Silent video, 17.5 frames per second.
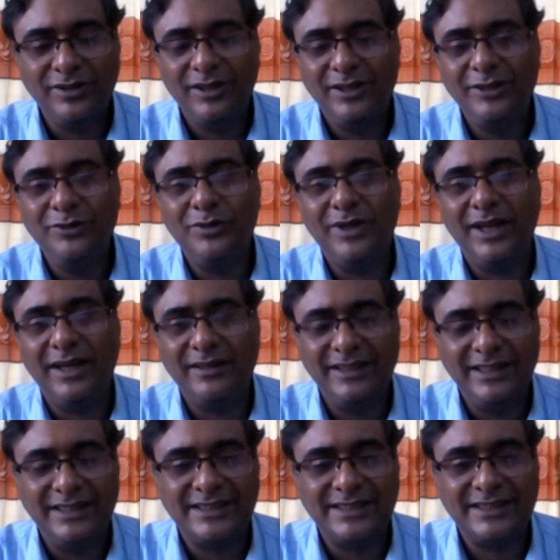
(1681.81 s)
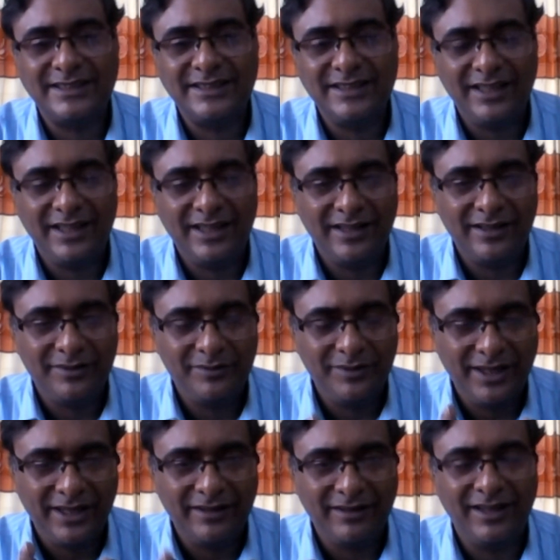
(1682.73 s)
look at this
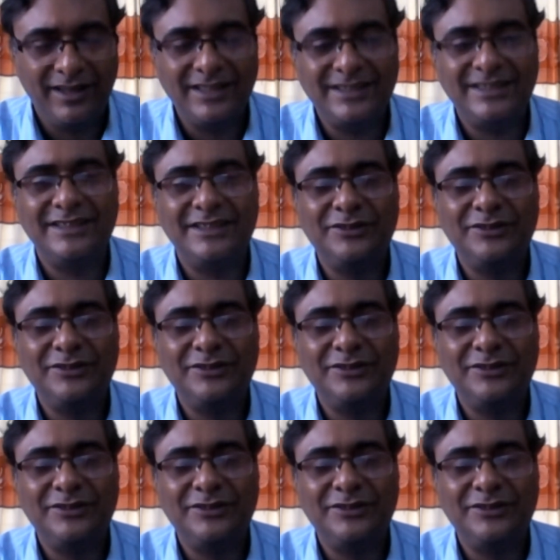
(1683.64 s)
analysis,